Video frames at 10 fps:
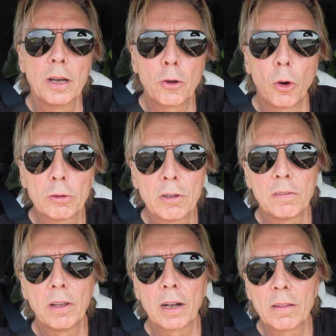
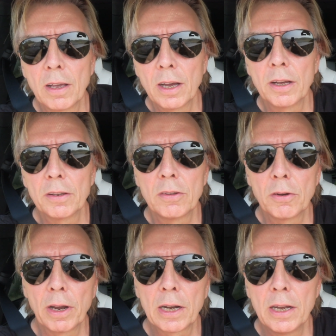cul-de-sac there
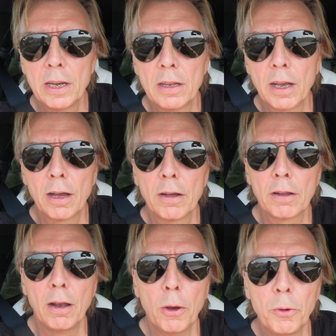directly,
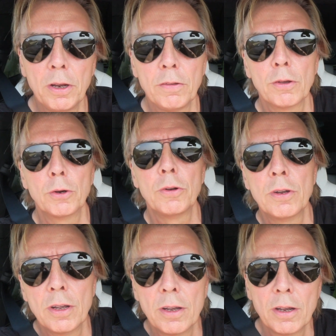the loading
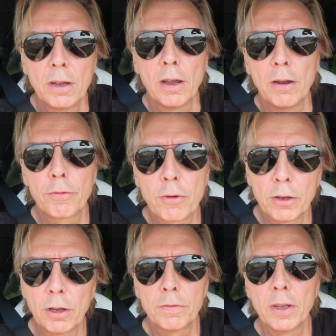zone in
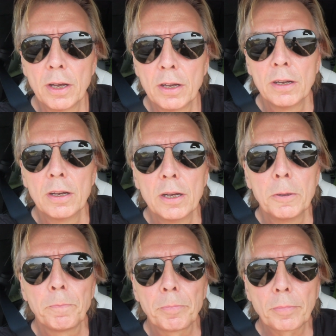front of the
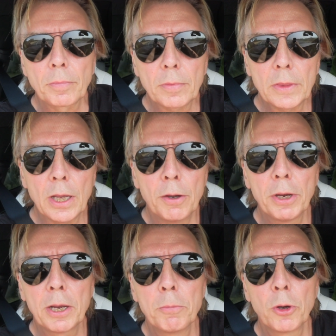
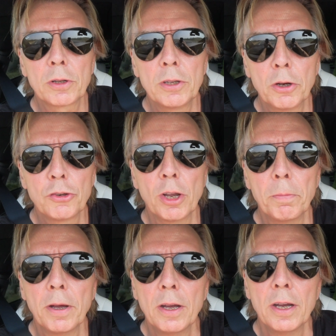Wickenburg Township.
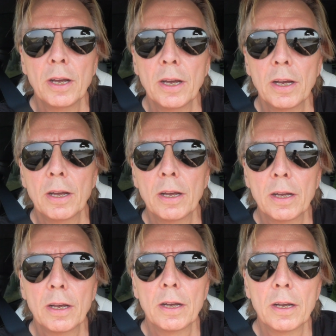
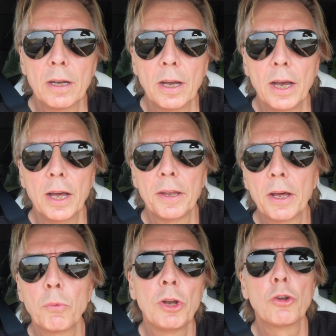And
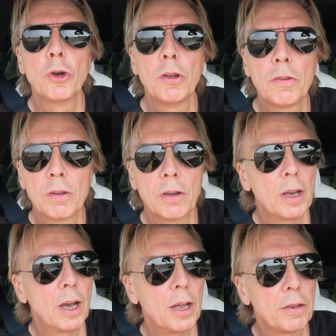then we turned
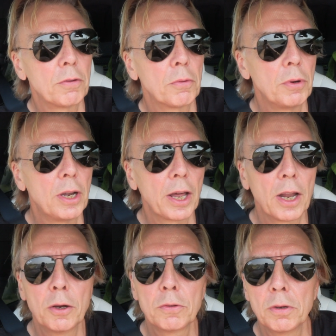and we got
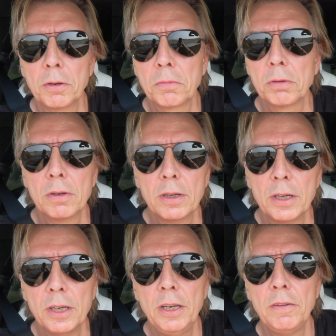out, and
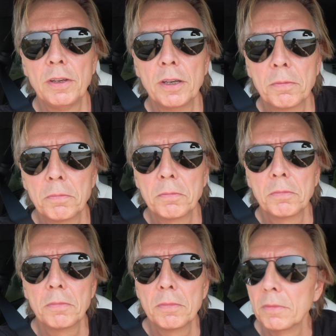easy
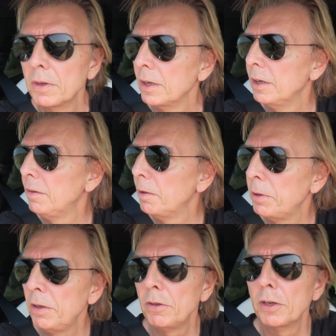
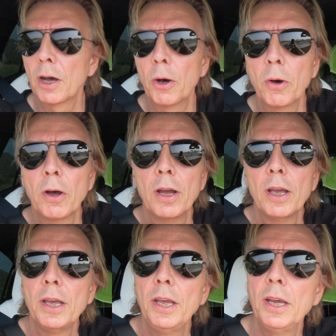peasy. Now
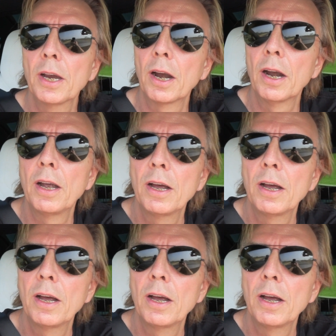here